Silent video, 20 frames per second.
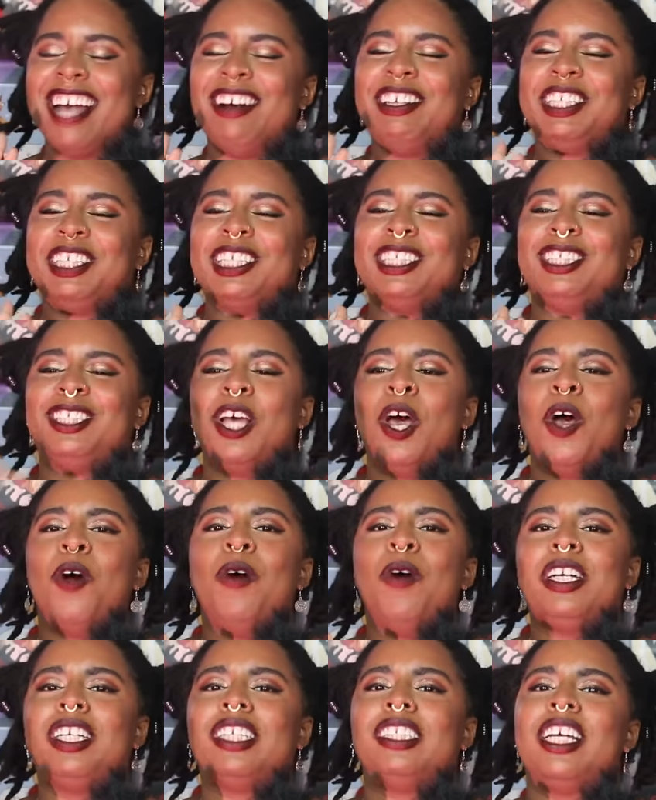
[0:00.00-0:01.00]
was just
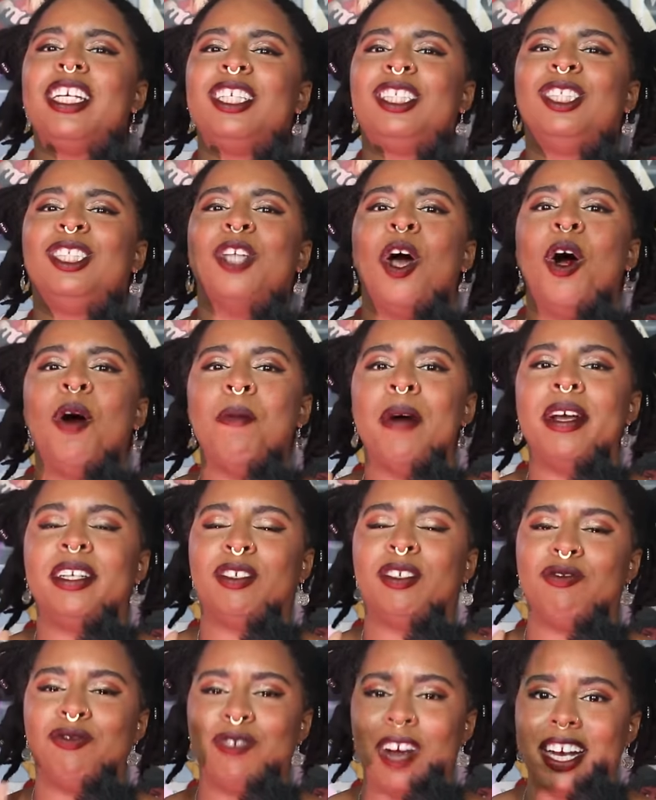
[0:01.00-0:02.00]
which is like so much
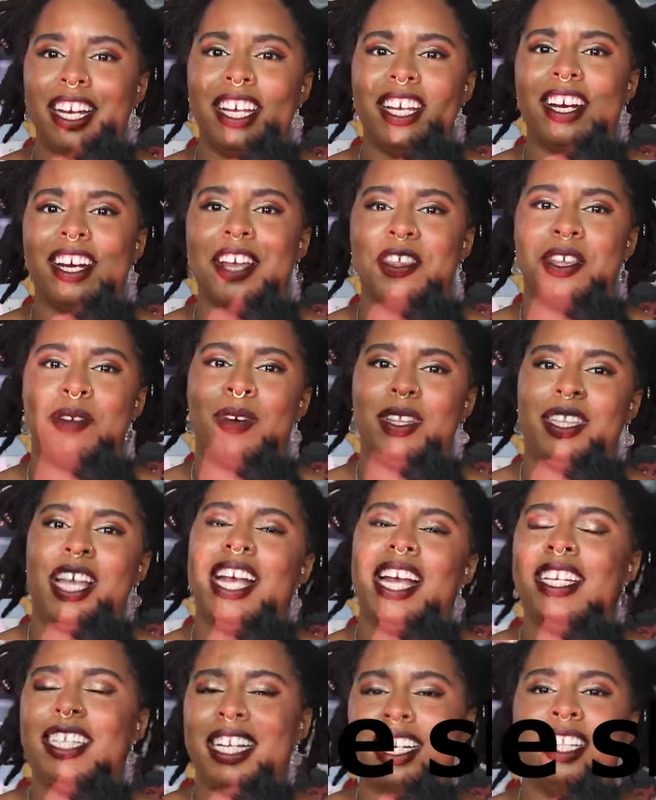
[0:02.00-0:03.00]
funnier than what they
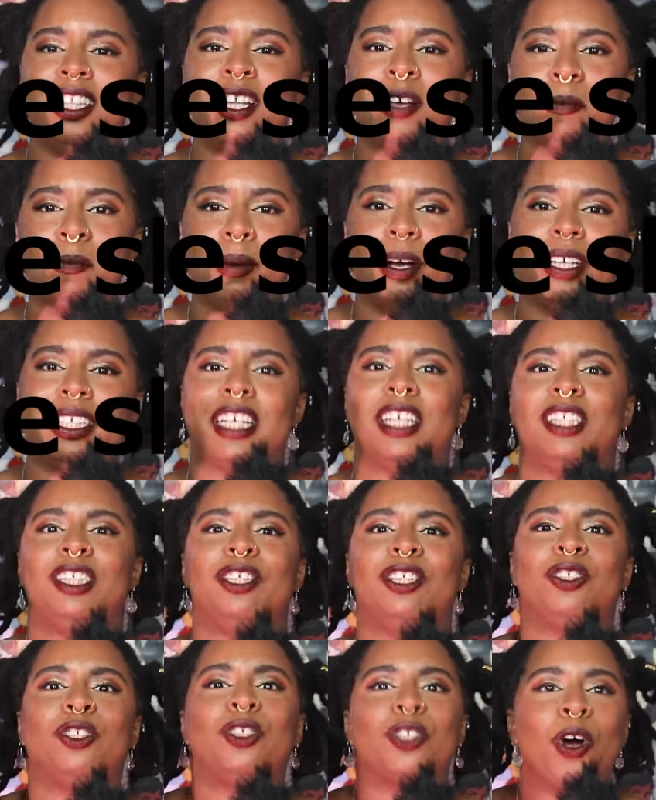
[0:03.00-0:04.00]
did in the books. And it's
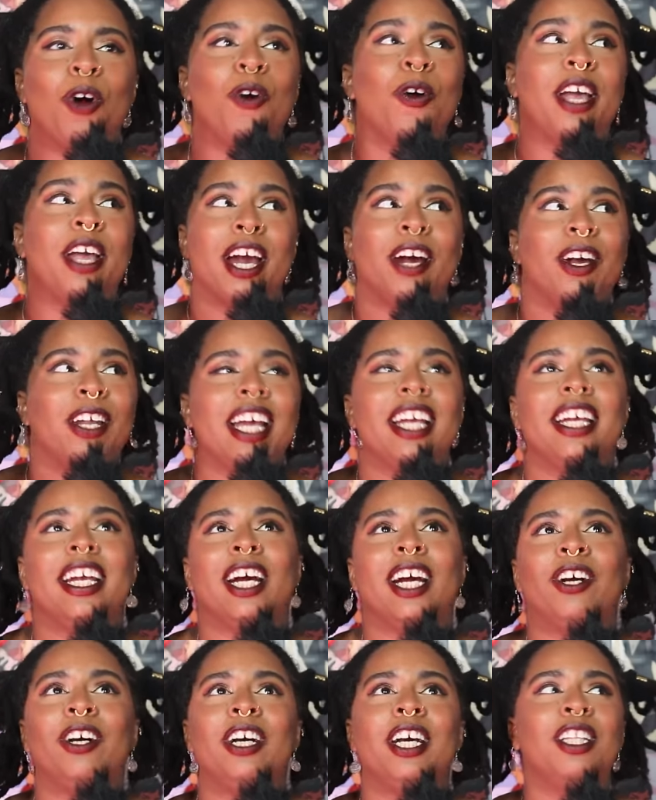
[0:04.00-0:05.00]
just so Geralt. Like
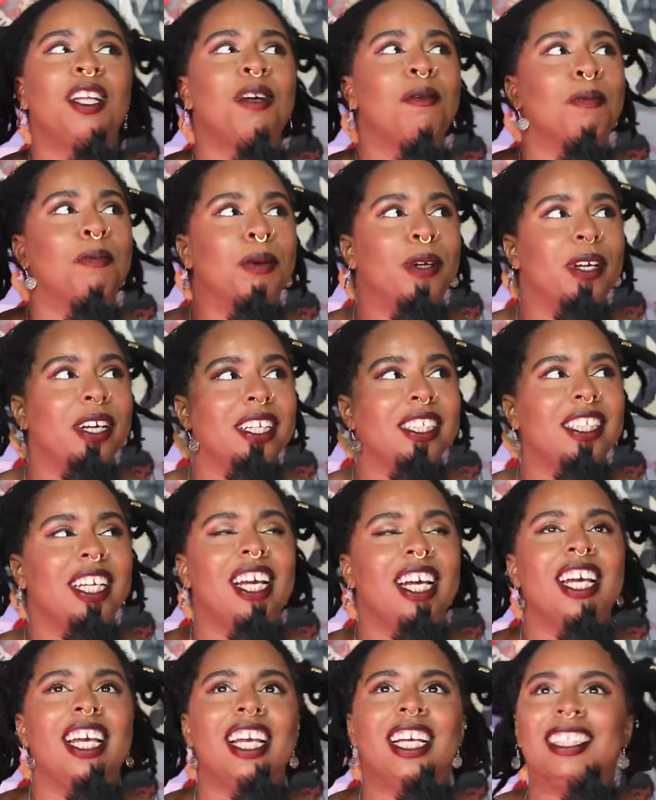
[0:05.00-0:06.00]
Geralt in the books
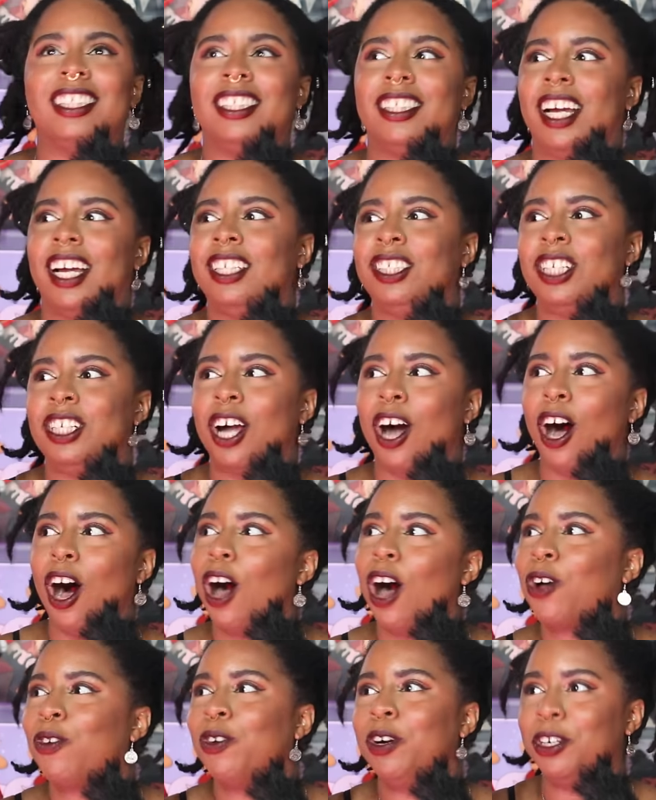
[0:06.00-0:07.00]
is such an
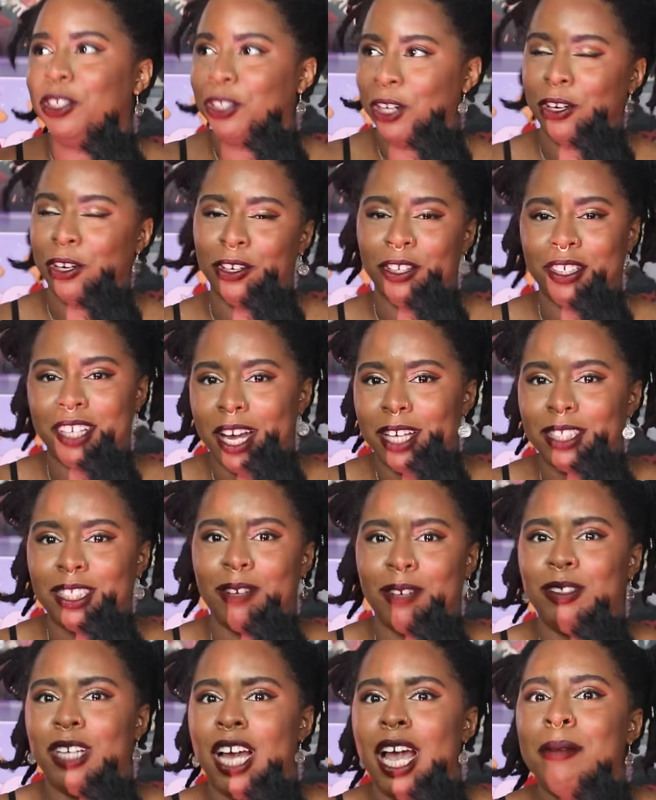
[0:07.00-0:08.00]
awkward turtle duck
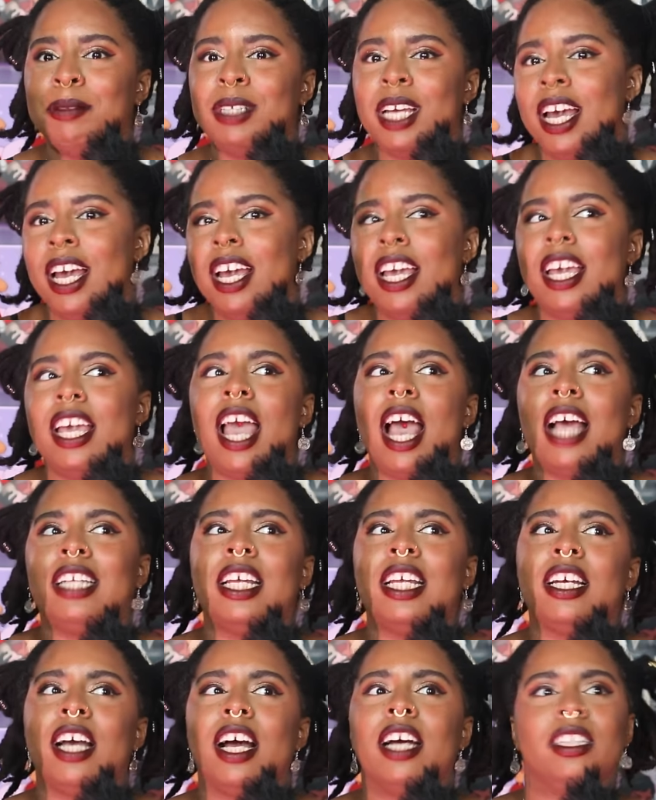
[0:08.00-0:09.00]
sometimes. He has
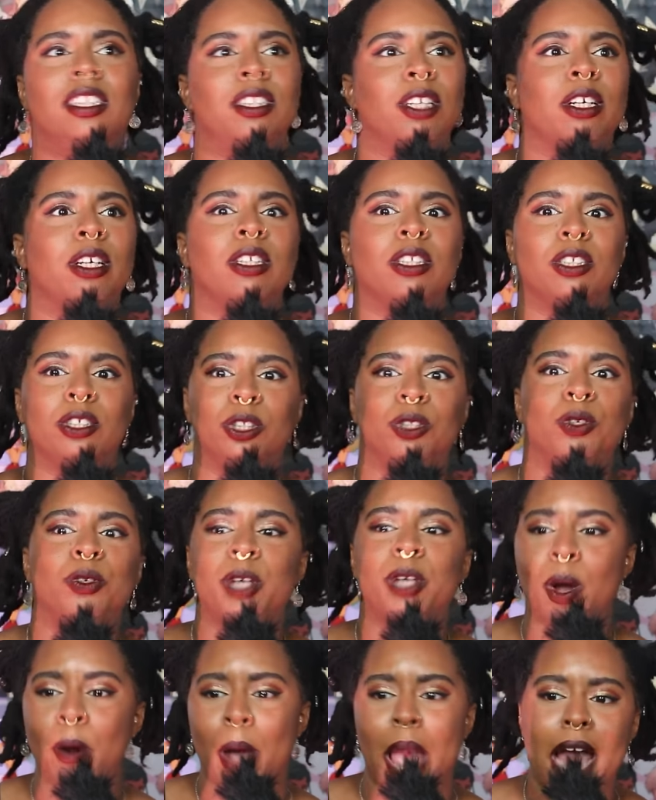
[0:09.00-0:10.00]
like adult
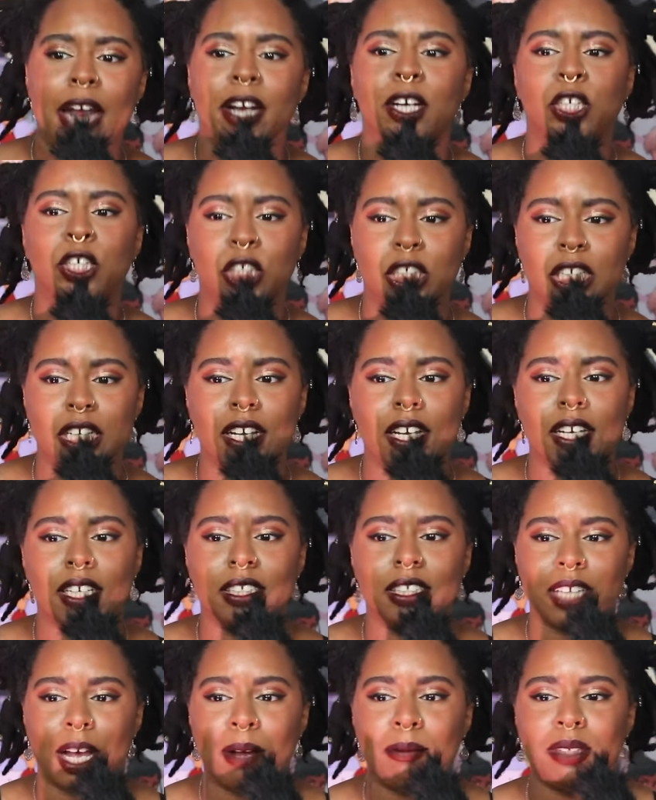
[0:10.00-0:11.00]
Zuko energy
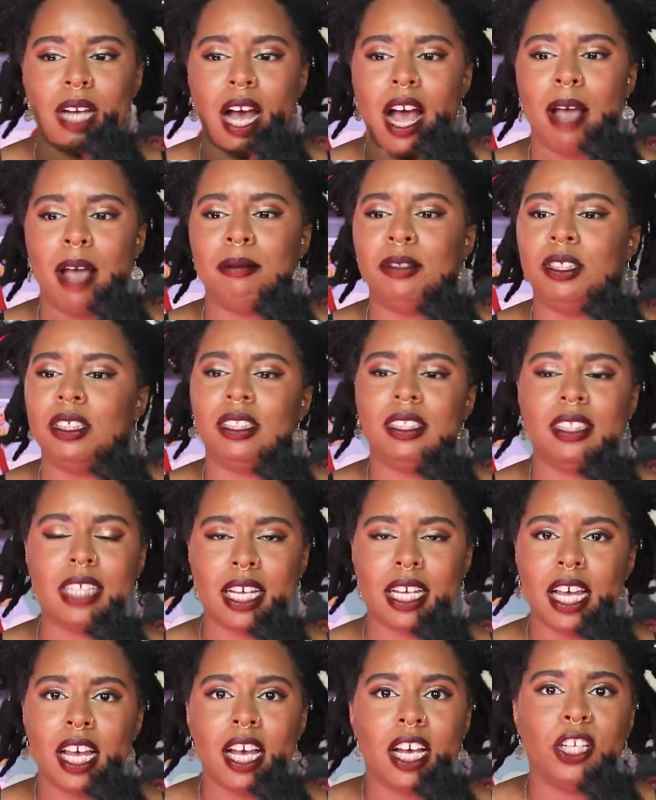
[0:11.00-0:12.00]
sometimes. Just like
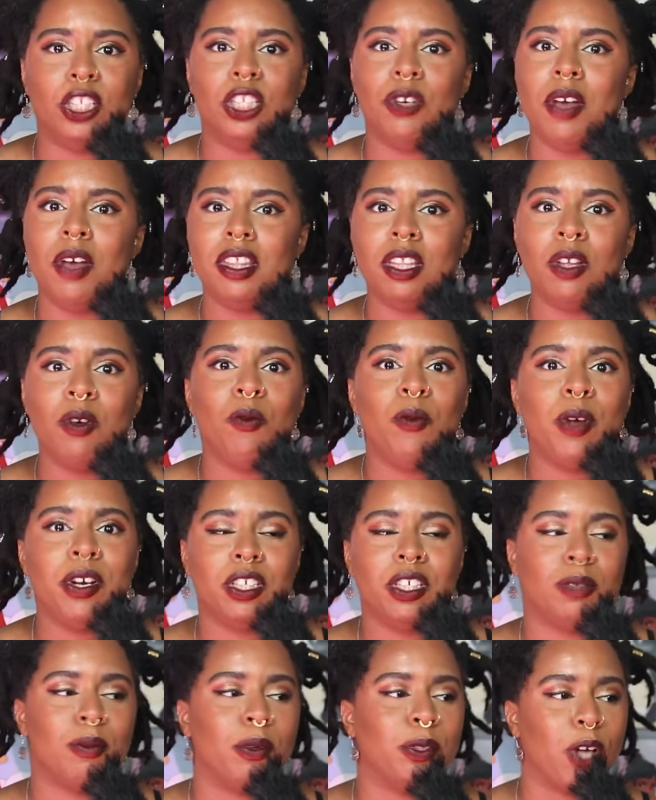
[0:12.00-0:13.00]
doing the
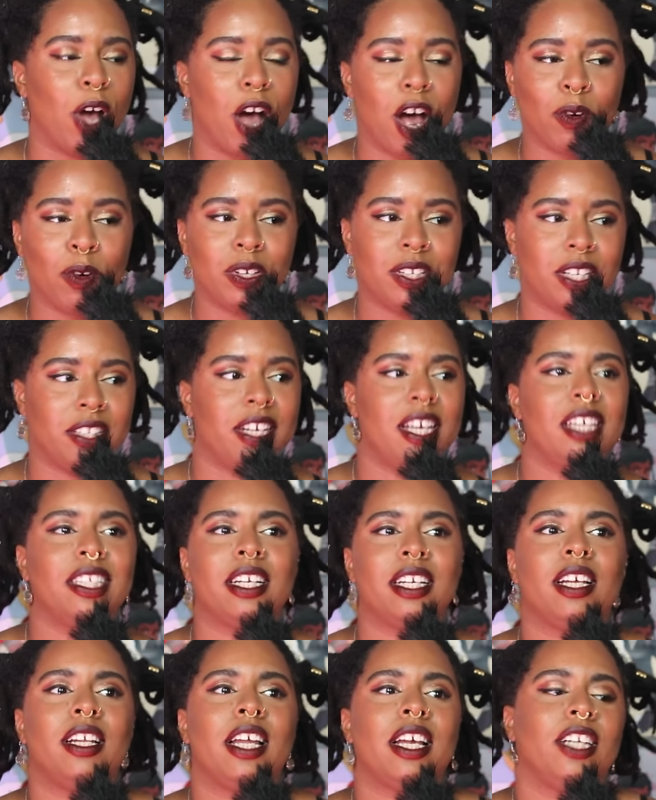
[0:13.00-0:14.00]
weirdest, most awkward things. Like he's like
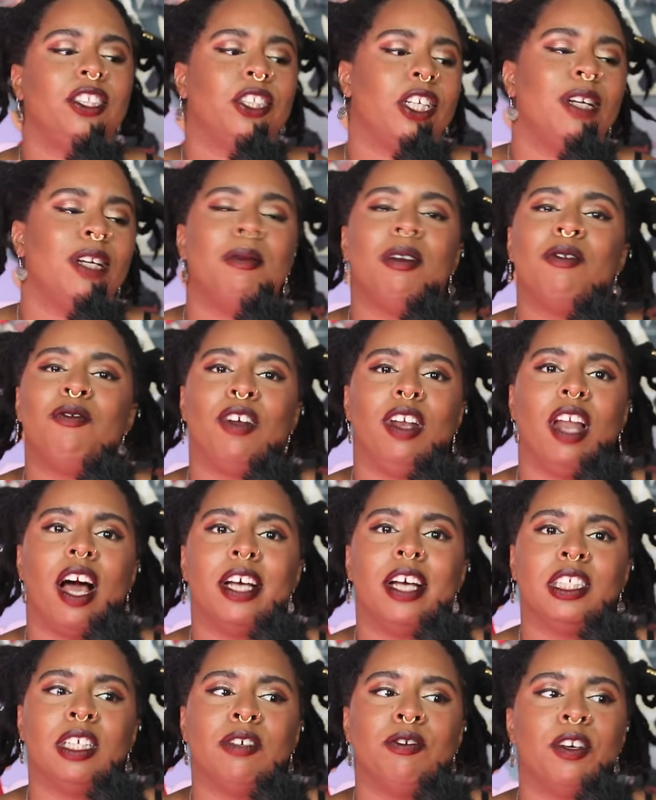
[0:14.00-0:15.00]
a like a gentleman
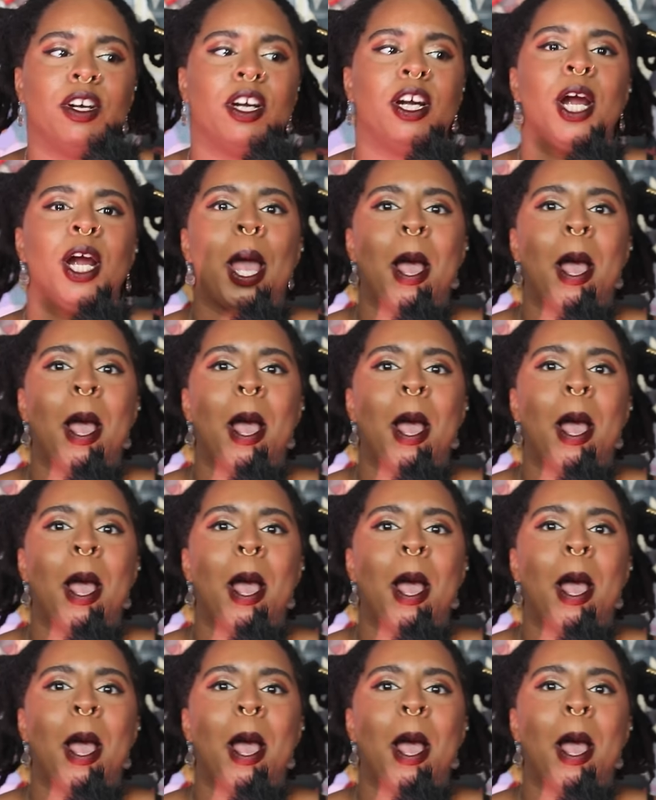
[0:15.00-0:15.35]
philosopher,